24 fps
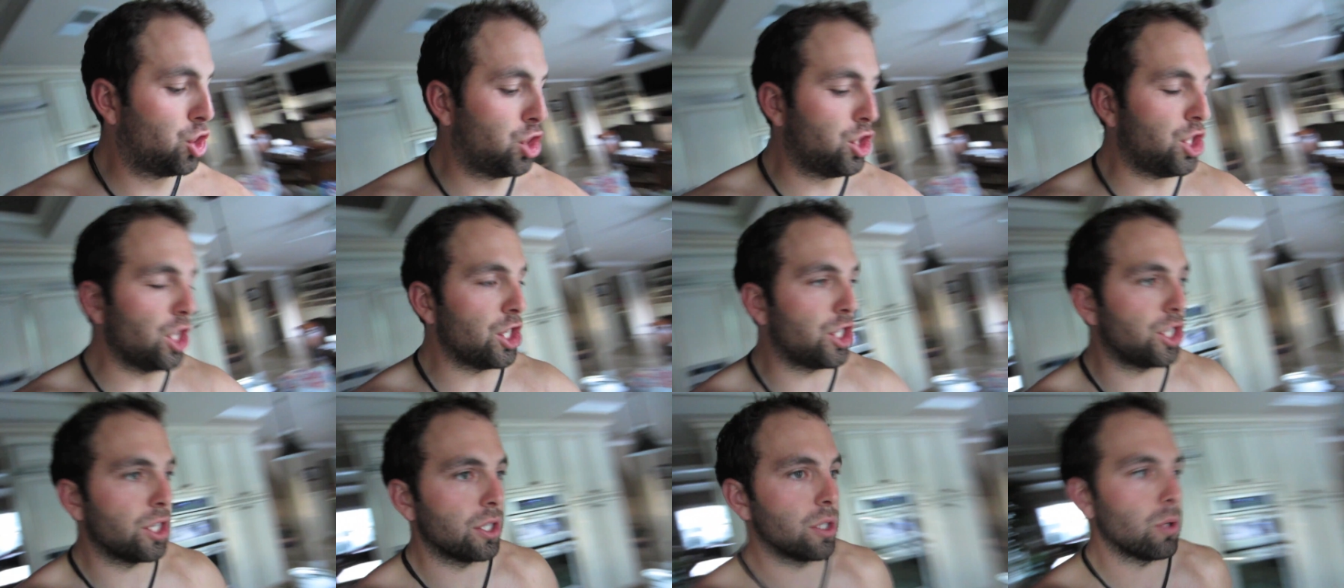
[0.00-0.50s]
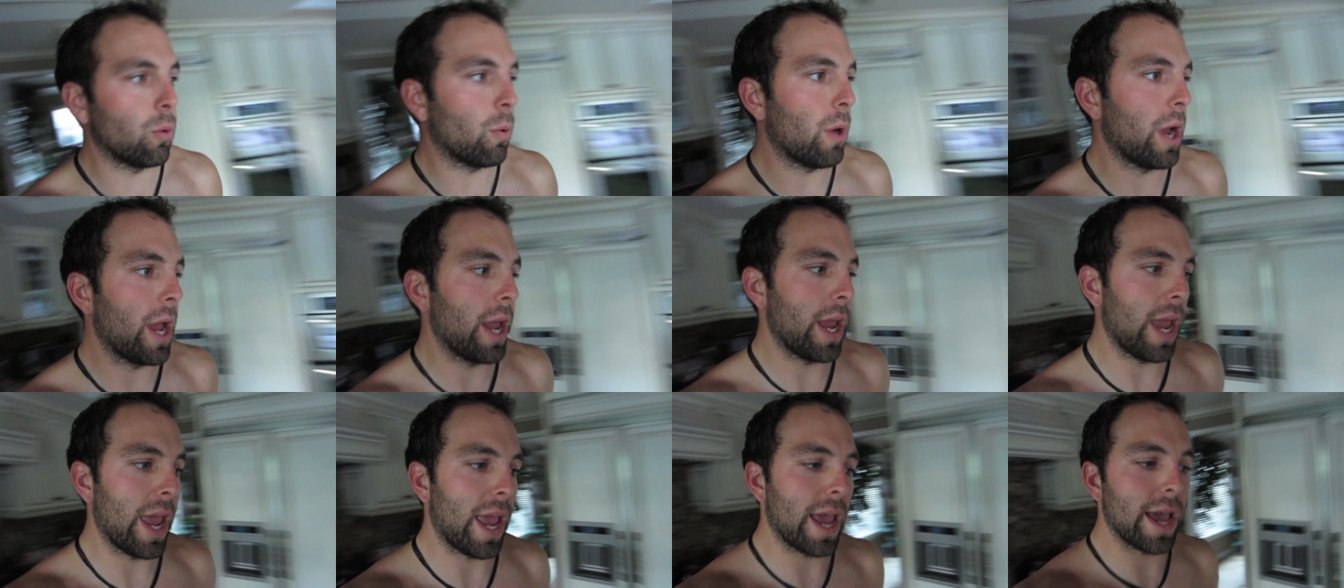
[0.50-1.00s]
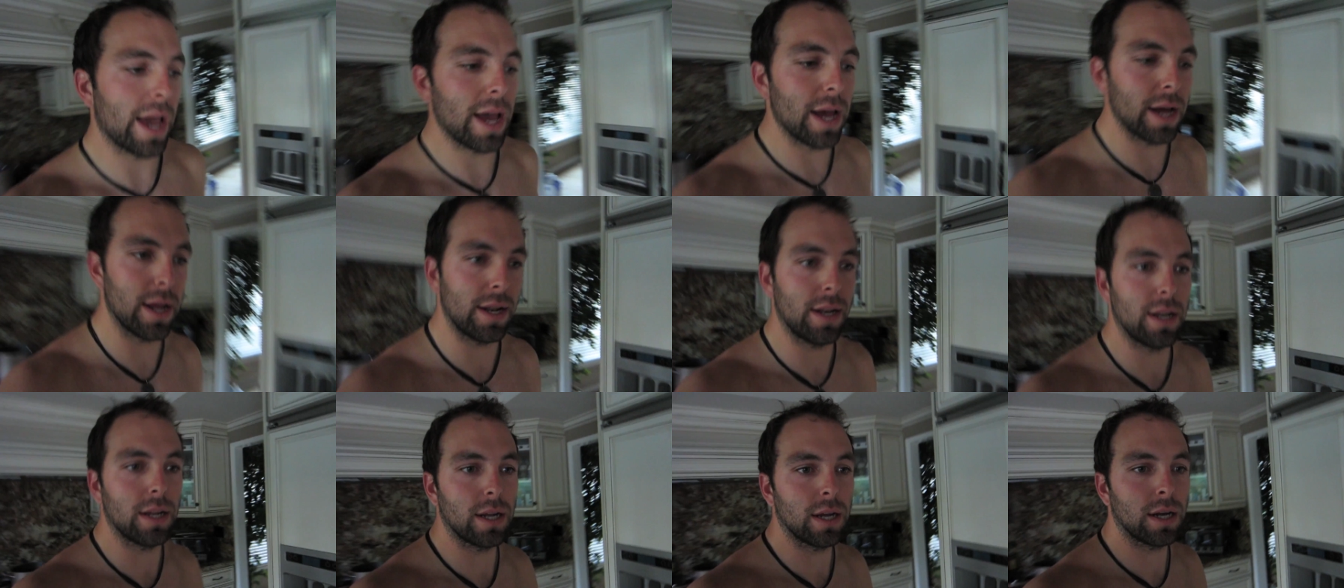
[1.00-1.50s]
Dishes away,
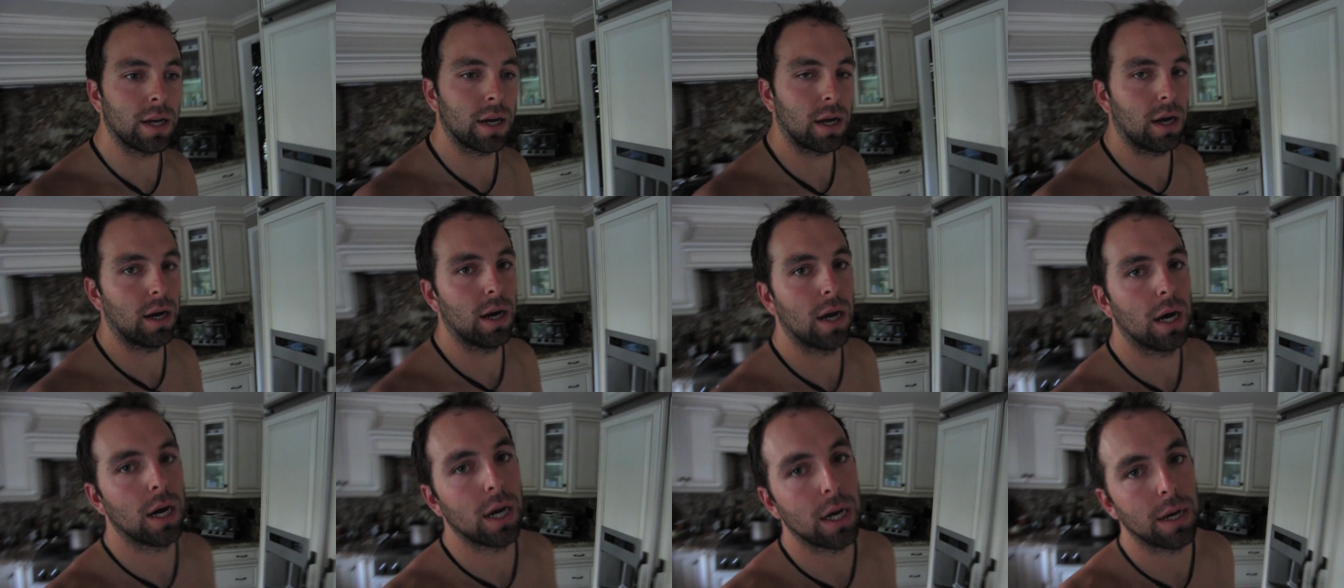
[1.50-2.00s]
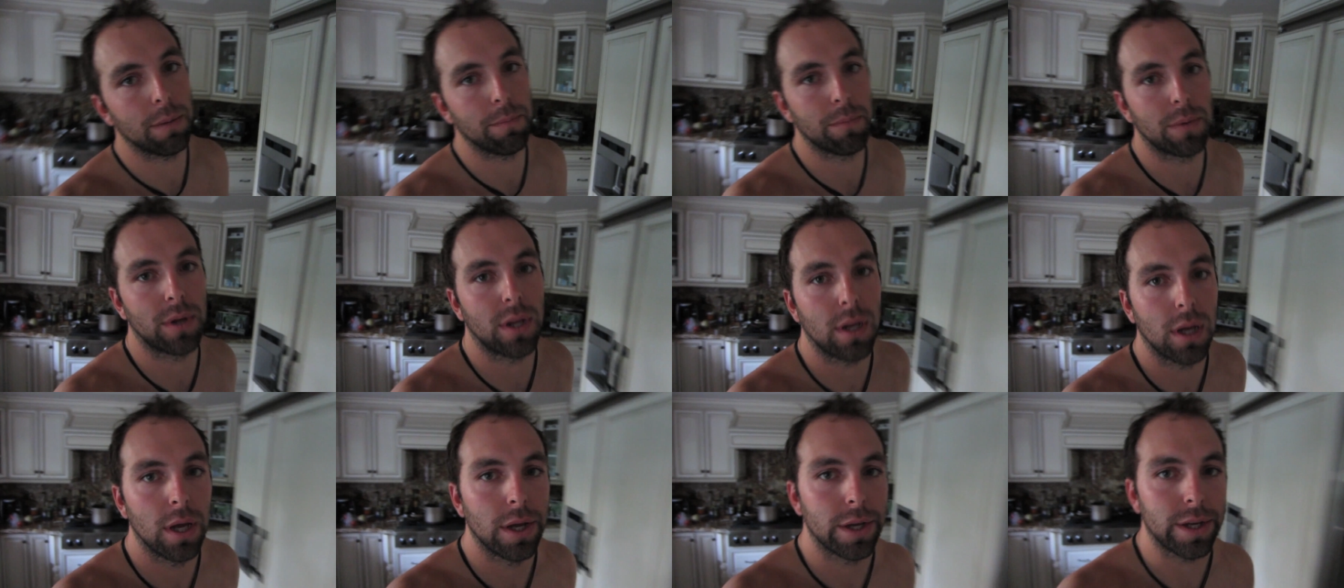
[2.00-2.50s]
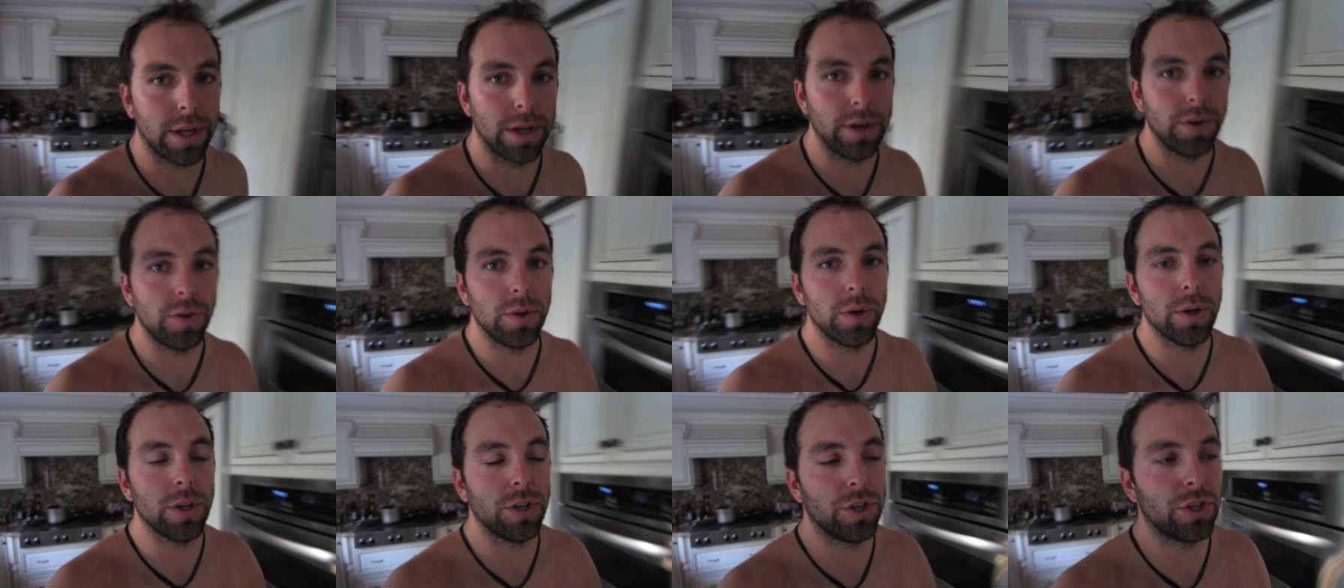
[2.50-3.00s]
and I'm gonna
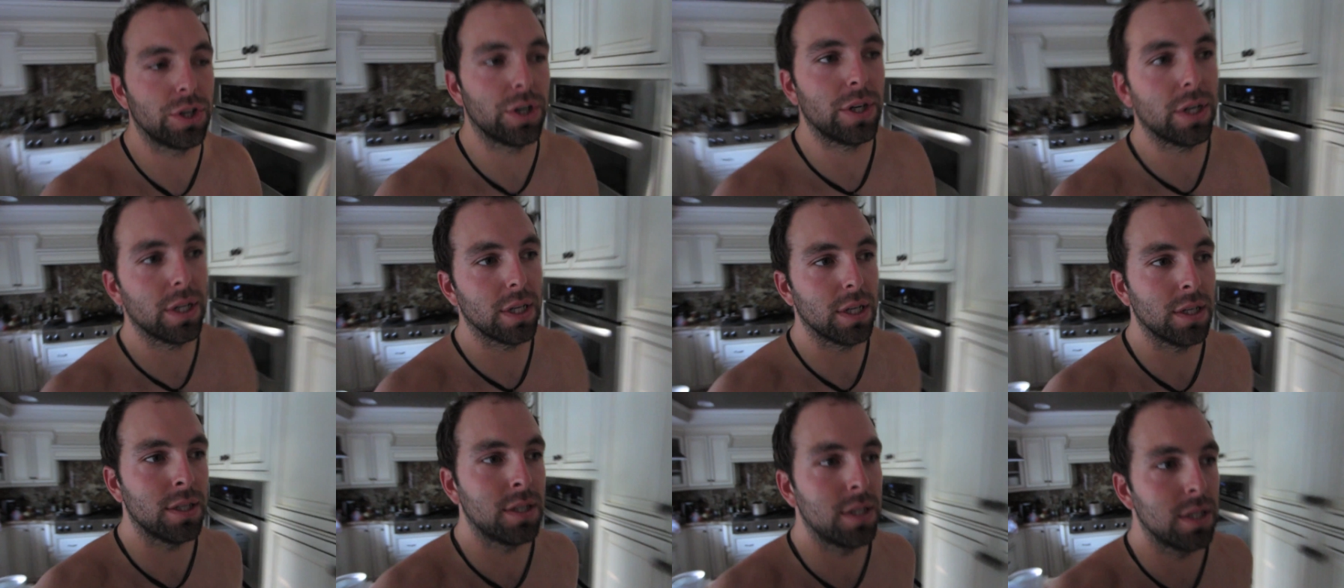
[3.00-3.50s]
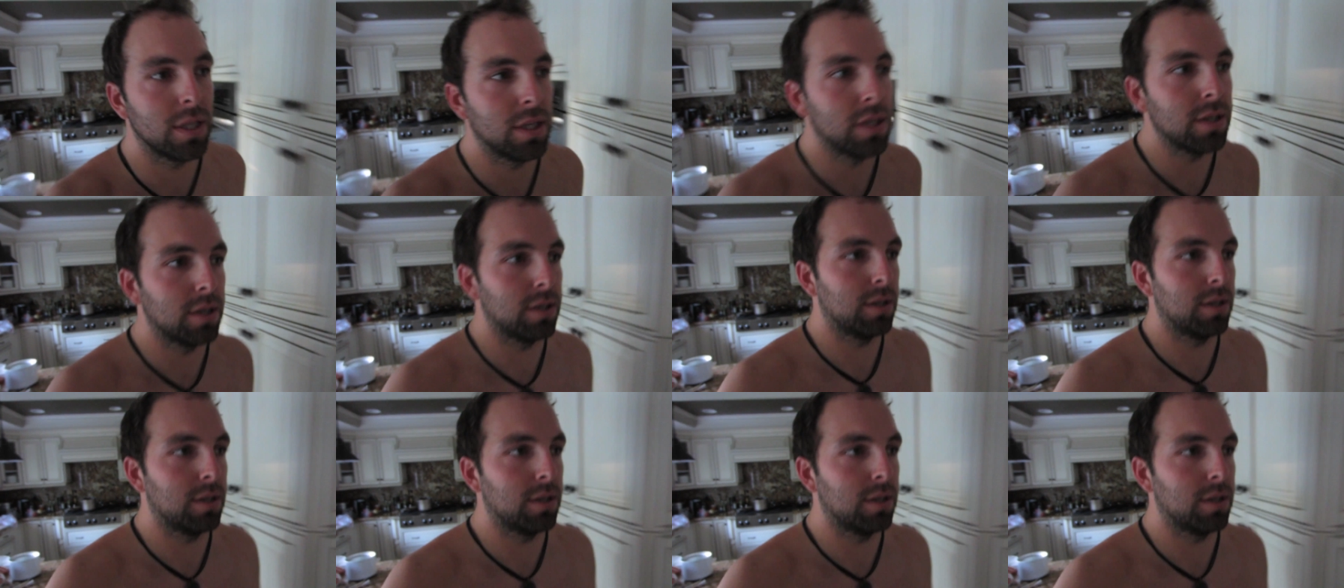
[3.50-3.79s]
do it shirtless.